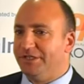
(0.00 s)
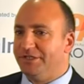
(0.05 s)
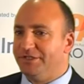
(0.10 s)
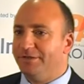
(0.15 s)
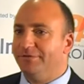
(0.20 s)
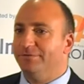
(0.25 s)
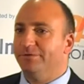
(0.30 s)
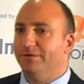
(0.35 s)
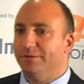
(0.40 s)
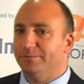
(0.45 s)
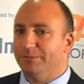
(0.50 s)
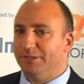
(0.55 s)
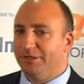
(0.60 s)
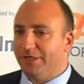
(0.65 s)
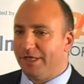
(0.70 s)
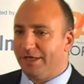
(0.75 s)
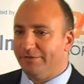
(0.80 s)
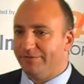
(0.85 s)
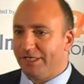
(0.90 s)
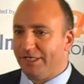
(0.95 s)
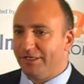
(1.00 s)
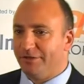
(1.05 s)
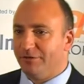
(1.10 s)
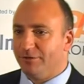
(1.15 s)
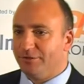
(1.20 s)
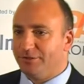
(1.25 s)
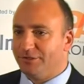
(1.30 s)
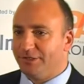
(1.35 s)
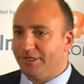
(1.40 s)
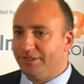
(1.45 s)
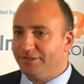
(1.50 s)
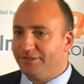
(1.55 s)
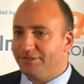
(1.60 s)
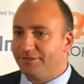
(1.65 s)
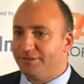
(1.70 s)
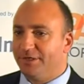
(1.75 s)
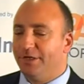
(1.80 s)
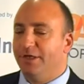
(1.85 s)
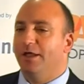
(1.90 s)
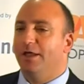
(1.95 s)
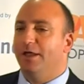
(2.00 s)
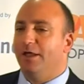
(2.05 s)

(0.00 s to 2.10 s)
easy for them to navigate our sites,